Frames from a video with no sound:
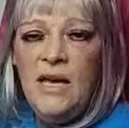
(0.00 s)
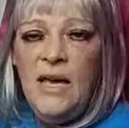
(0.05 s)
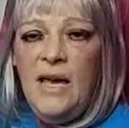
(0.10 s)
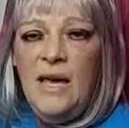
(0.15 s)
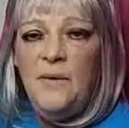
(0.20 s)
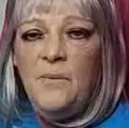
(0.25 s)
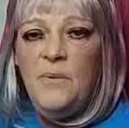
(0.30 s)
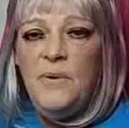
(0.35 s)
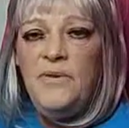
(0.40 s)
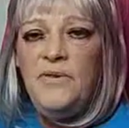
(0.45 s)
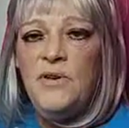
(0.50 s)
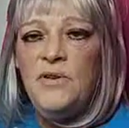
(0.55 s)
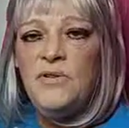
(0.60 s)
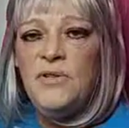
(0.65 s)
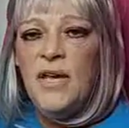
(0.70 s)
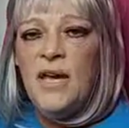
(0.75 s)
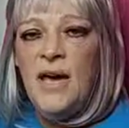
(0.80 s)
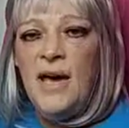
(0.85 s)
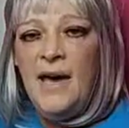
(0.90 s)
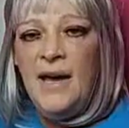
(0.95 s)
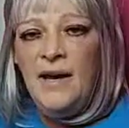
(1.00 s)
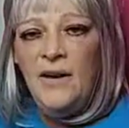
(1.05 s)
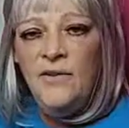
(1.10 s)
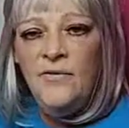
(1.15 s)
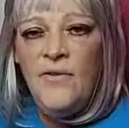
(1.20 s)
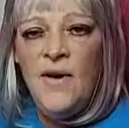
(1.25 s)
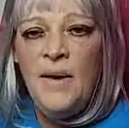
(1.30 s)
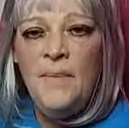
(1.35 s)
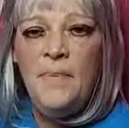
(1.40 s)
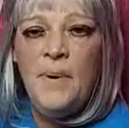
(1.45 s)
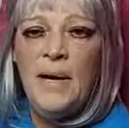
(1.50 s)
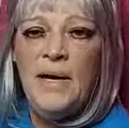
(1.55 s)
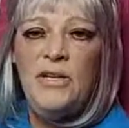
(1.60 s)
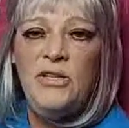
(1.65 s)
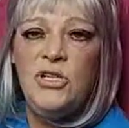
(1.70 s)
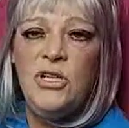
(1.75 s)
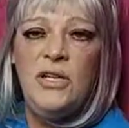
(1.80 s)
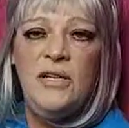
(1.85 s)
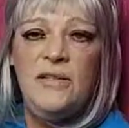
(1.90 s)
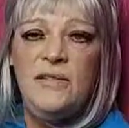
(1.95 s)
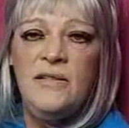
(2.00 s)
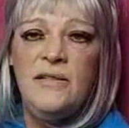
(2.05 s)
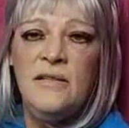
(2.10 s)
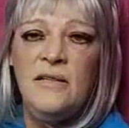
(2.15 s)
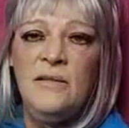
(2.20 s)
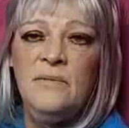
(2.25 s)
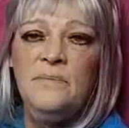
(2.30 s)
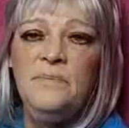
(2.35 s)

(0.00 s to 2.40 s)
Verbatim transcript: And with those higher vibrations